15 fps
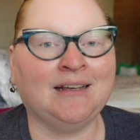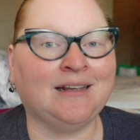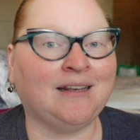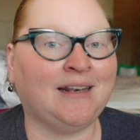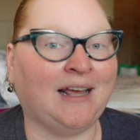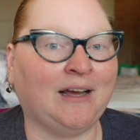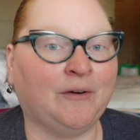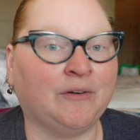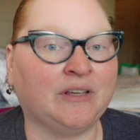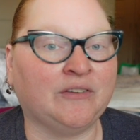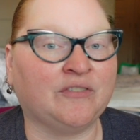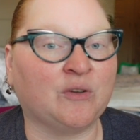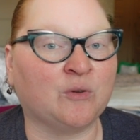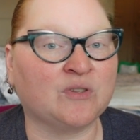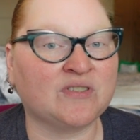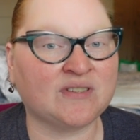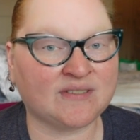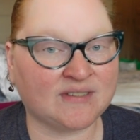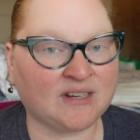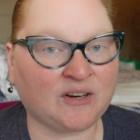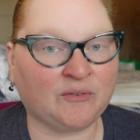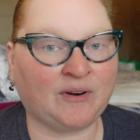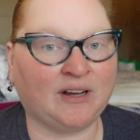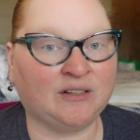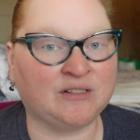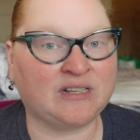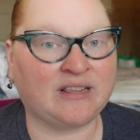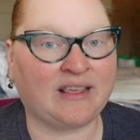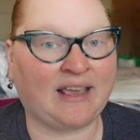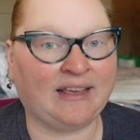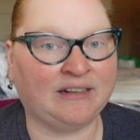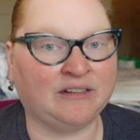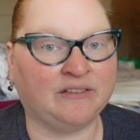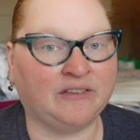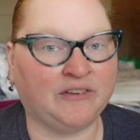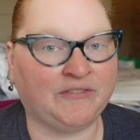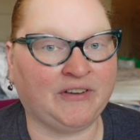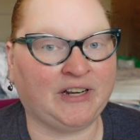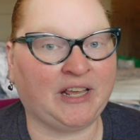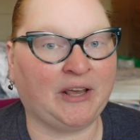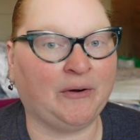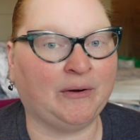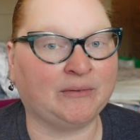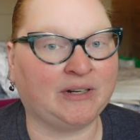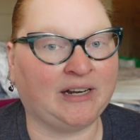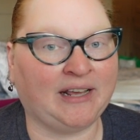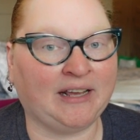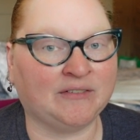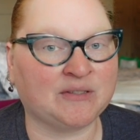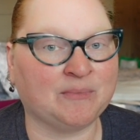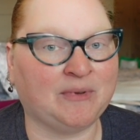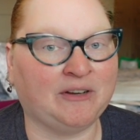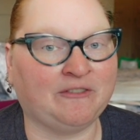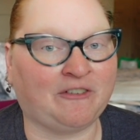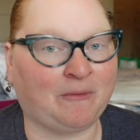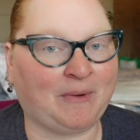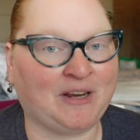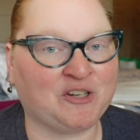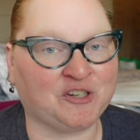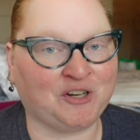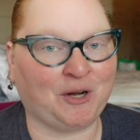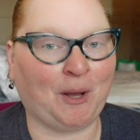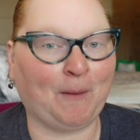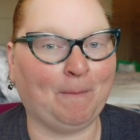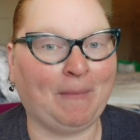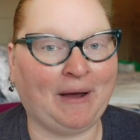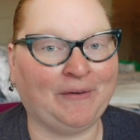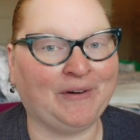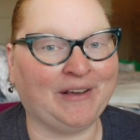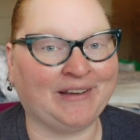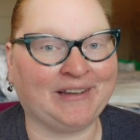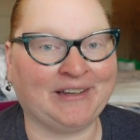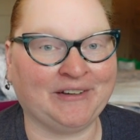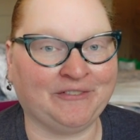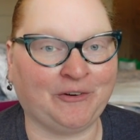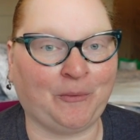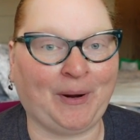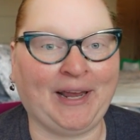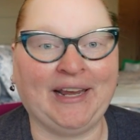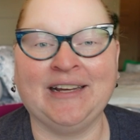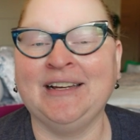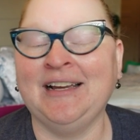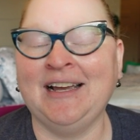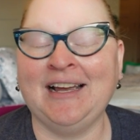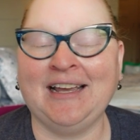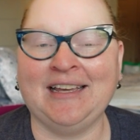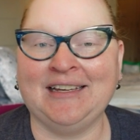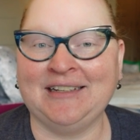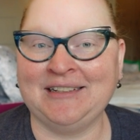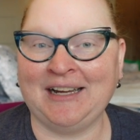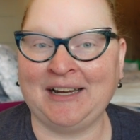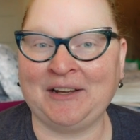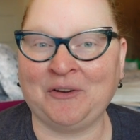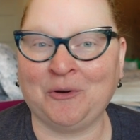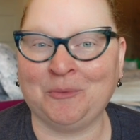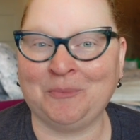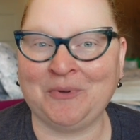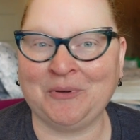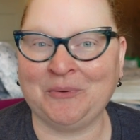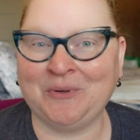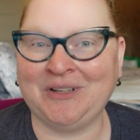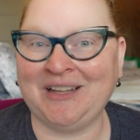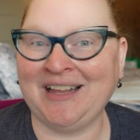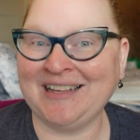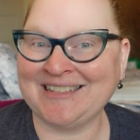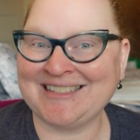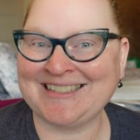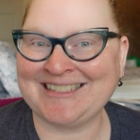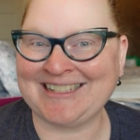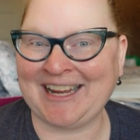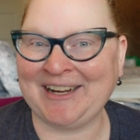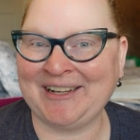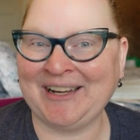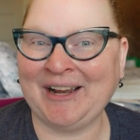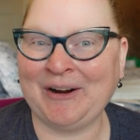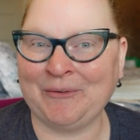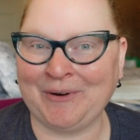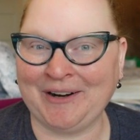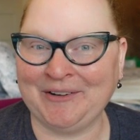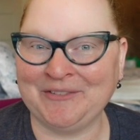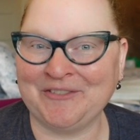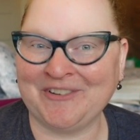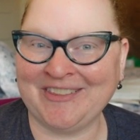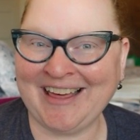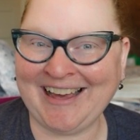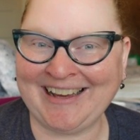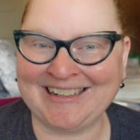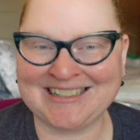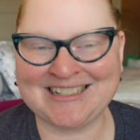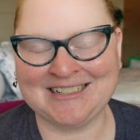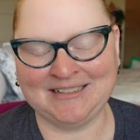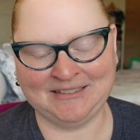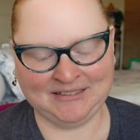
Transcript: Now, if you stick around to the end of the video, I'm going to have some information about a giveaway, and I hope you will stay around for that.